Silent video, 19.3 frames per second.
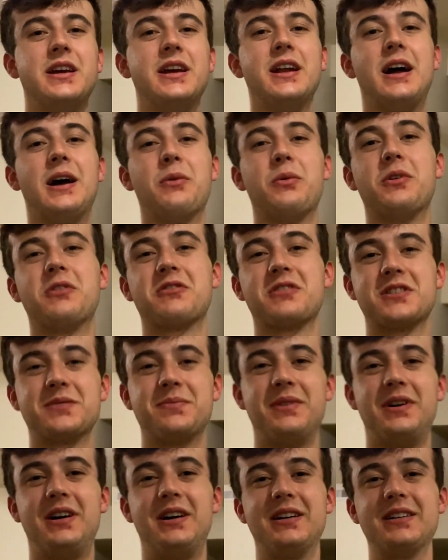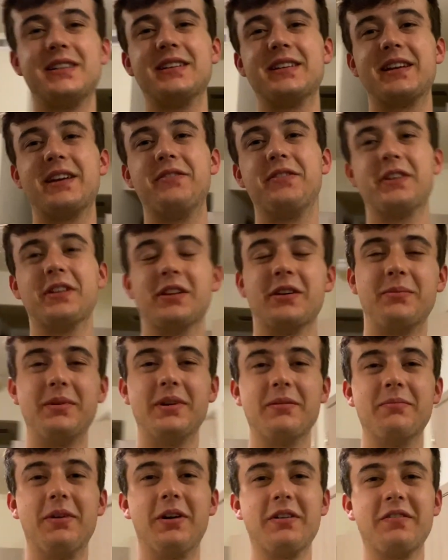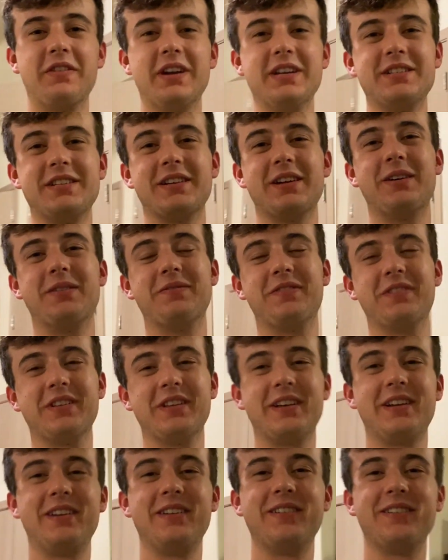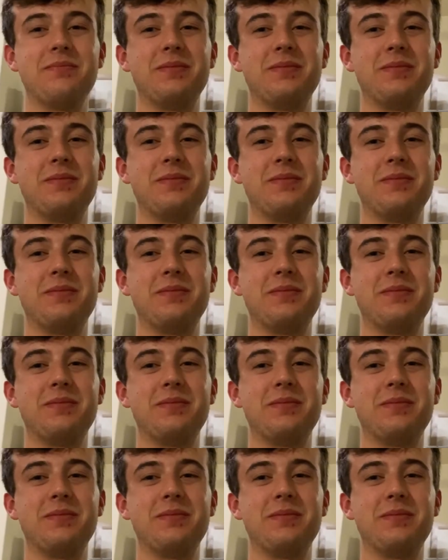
I will respond and give you a little bit of motivation, hopefully,